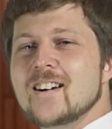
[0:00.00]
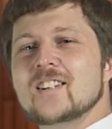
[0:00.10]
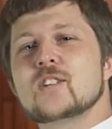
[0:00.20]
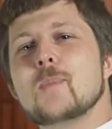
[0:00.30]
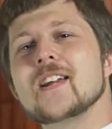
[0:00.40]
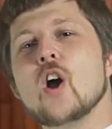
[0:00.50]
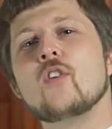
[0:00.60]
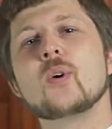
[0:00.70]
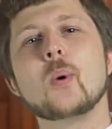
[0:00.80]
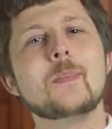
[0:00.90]
Despite
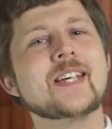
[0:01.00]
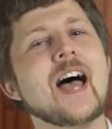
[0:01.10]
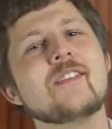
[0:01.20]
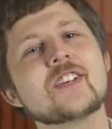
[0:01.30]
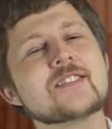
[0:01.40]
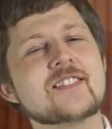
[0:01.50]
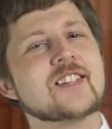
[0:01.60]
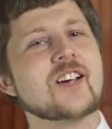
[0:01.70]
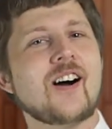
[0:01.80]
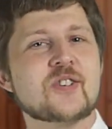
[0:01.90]
overwhelming evidence to
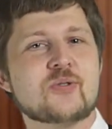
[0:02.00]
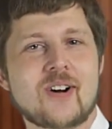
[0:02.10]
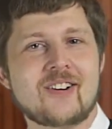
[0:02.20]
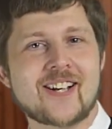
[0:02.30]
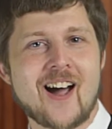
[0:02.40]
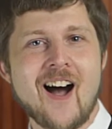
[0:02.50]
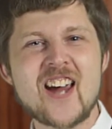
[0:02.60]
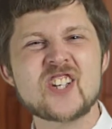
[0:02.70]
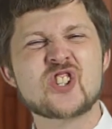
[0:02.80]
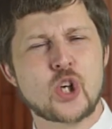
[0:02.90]
the contrary,
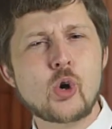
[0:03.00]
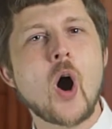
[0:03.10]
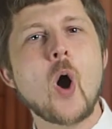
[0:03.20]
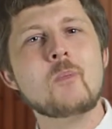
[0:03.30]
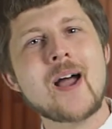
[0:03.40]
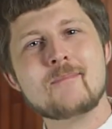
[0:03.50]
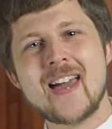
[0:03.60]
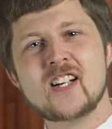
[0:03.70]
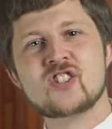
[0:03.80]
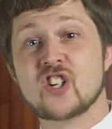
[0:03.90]
I do hope I
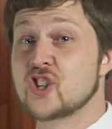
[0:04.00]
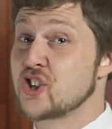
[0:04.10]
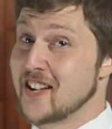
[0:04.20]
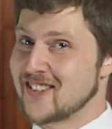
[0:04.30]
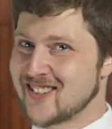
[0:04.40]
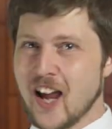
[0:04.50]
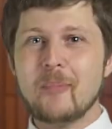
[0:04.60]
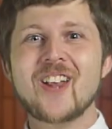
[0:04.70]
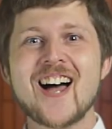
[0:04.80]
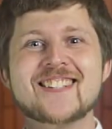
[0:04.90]
managed to shed
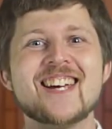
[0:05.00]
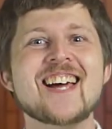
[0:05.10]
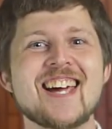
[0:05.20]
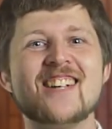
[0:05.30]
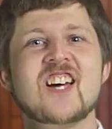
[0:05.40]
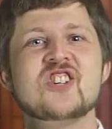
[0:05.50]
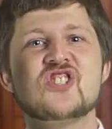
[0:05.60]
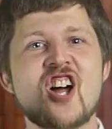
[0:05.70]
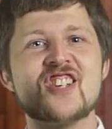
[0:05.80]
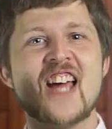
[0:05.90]
some light into
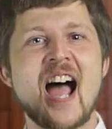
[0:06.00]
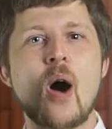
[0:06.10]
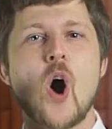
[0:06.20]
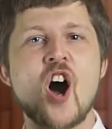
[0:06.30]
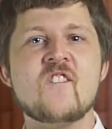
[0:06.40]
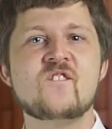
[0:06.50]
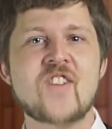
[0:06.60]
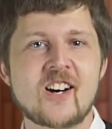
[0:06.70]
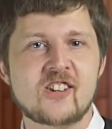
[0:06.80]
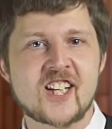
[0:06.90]
just how
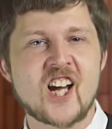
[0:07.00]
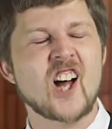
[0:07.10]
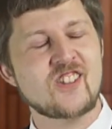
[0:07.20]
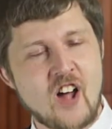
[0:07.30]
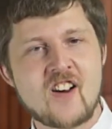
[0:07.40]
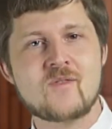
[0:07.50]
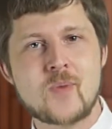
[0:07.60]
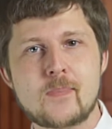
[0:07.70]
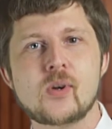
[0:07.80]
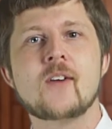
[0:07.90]
unfairly a lot of
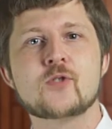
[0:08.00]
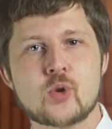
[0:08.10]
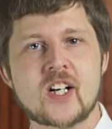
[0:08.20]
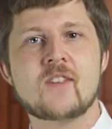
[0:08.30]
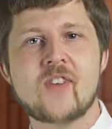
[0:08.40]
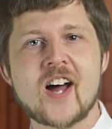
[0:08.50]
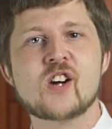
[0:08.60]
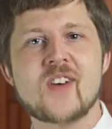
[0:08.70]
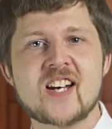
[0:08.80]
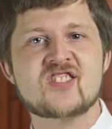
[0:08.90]
people have treated Final
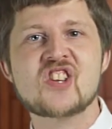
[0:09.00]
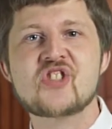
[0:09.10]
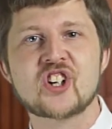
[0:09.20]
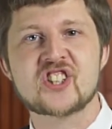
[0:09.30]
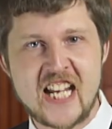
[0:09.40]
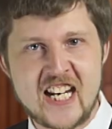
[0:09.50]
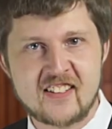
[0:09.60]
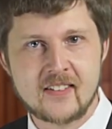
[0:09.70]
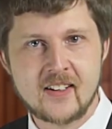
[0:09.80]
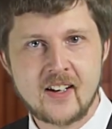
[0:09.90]
Fantasy thirteen.
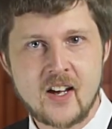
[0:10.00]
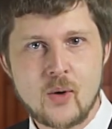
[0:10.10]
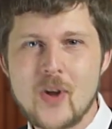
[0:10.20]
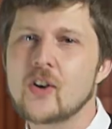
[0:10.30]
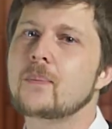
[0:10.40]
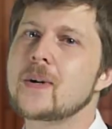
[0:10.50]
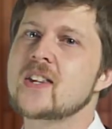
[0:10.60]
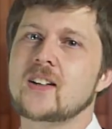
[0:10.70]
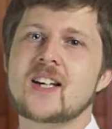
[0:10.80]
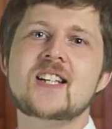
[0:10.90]
Whether it be
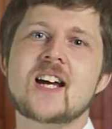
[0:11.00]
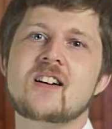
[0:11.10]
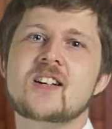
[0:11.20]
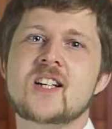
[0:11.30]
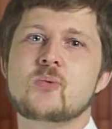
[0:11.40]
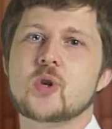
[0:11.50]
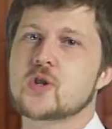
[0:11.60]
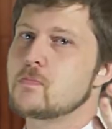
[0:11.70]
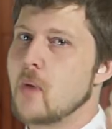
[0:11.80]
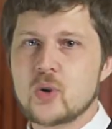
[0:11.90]
the linearity
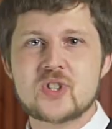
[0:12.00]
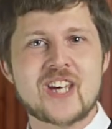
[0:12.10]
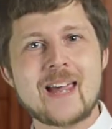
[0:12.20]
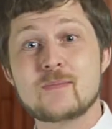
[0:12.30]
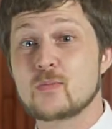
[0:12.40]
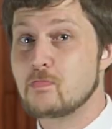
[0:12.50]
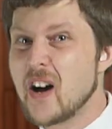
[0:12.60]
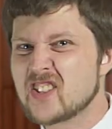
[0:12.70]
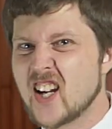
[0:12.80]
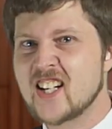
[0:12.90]
which most games must